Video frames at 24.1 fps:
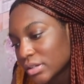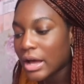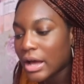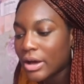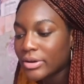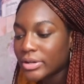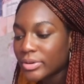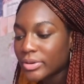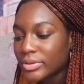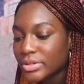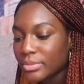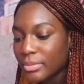
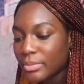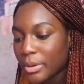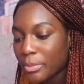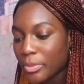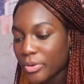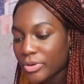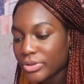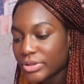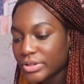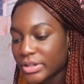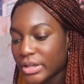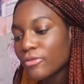Countdown to my
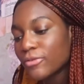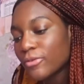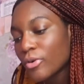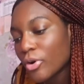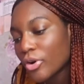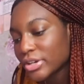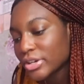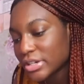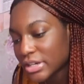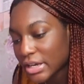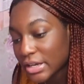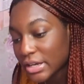birthday.
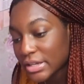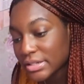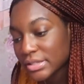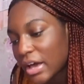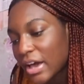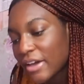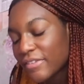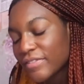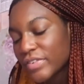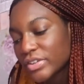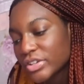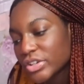4 days.
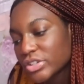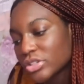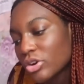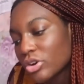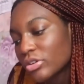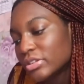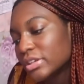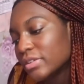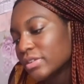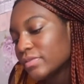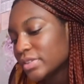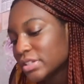I finished
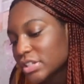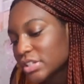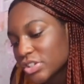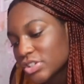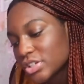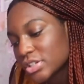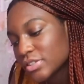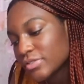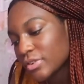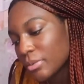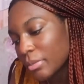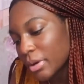all the
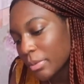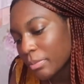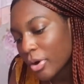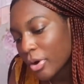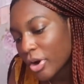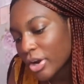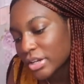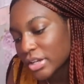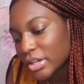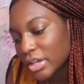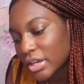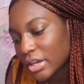invitations for my
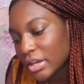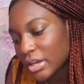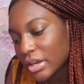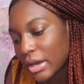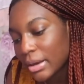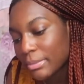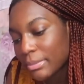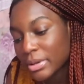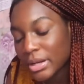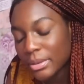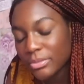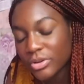party,
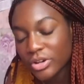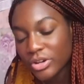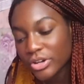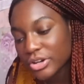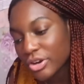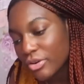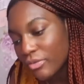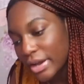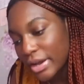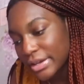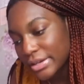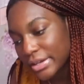but I'm not
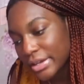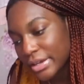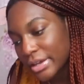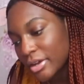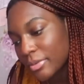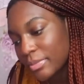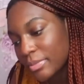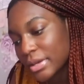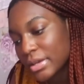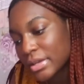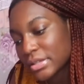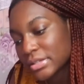gonna write it
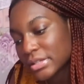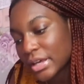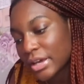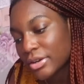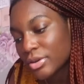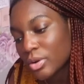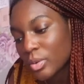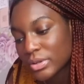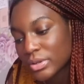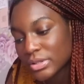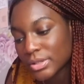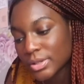here because I
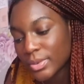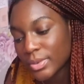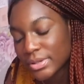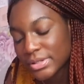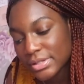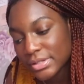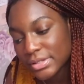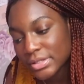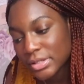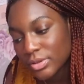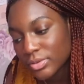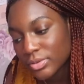don't want someone
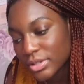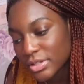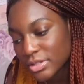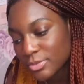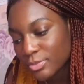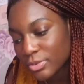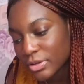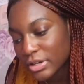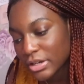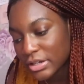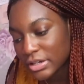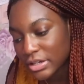to steal this
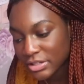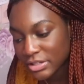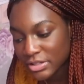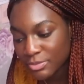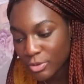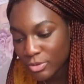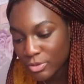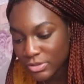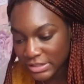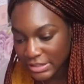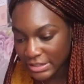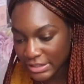book and
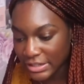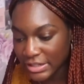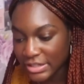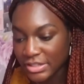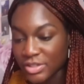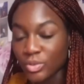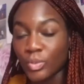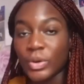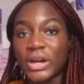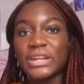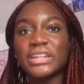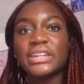expose the
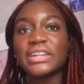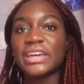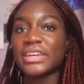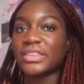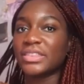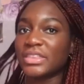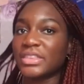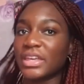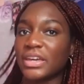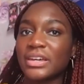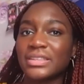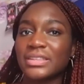list. Why did
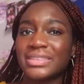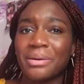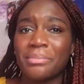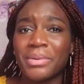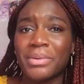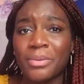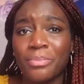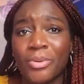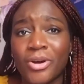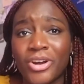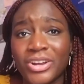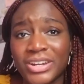I think that
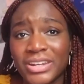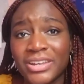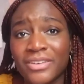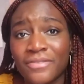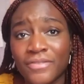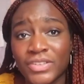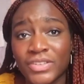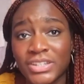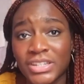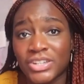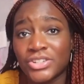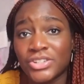my party
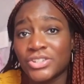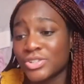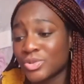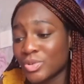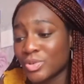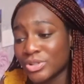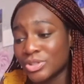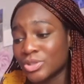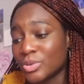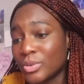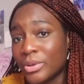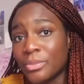invitations
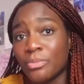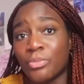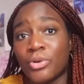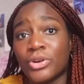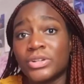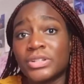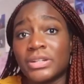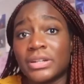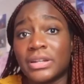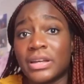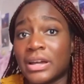were so important?